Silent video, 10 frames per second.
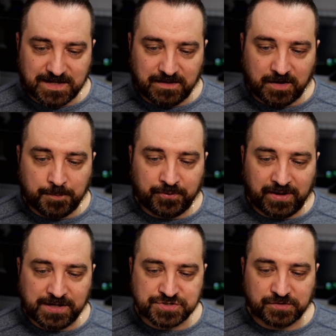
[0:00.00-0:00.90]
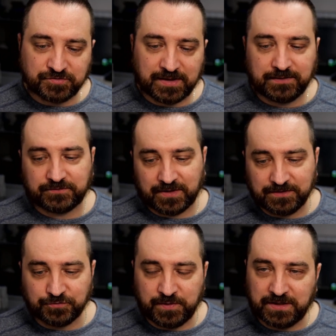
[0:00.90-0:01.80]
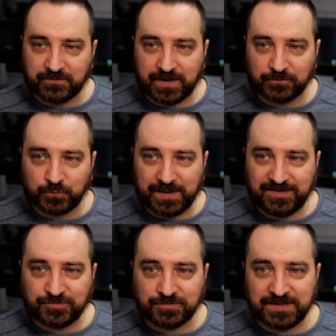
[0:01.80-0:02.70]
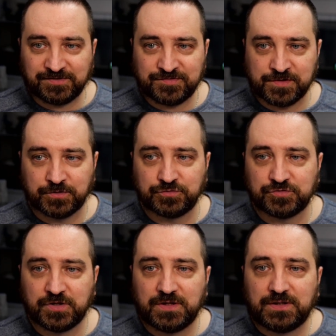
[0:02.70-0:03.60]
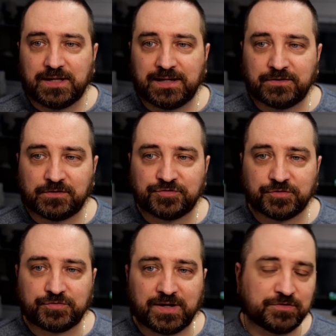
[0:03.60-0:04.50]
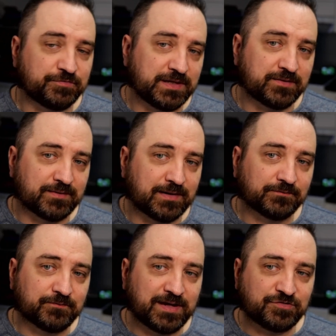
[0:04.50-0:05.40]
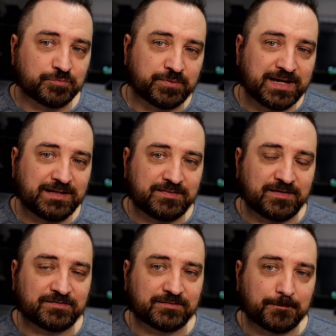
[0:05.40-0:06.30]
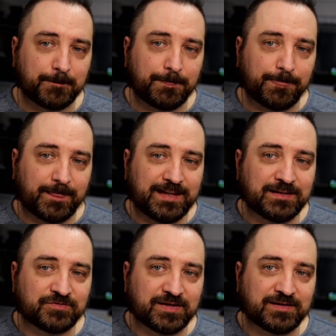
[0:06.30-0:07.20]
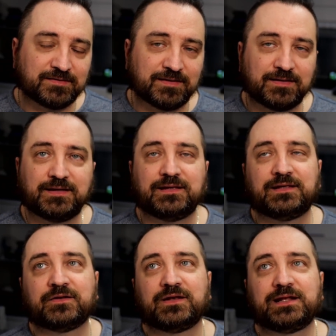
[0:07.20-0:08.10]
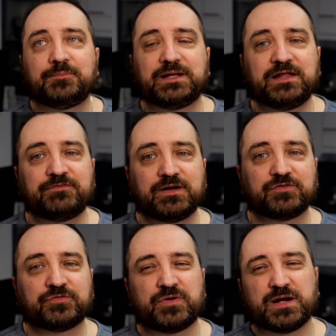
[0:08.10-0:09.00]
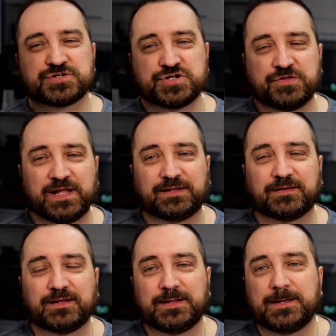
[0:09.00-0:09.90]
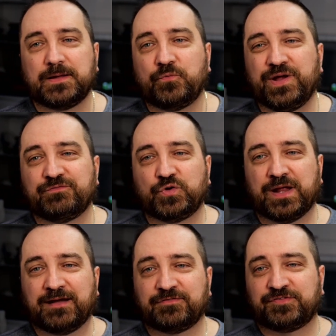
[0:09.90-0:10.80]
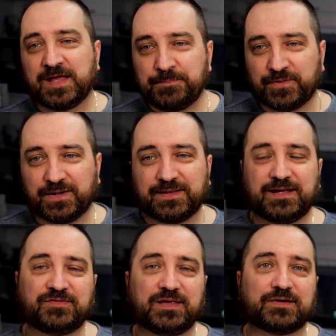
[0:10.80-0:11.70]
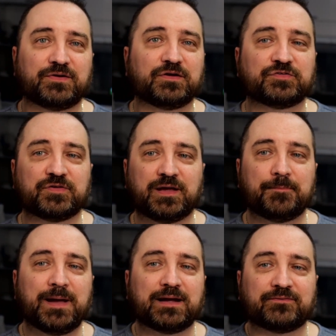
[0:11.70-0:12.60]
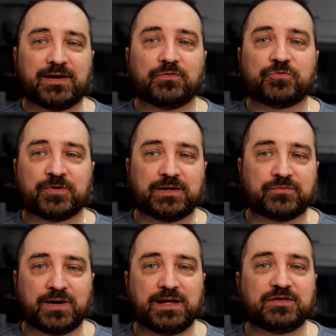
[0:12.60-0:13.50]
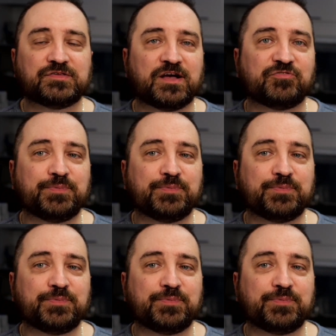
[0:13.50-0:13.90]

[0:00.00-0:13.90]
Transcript: operations and try to figure out ways to test those, and also try to figure out ways to break this. in a same, in a little bit different structure, that we would have separate asynchronous background thread running stuff,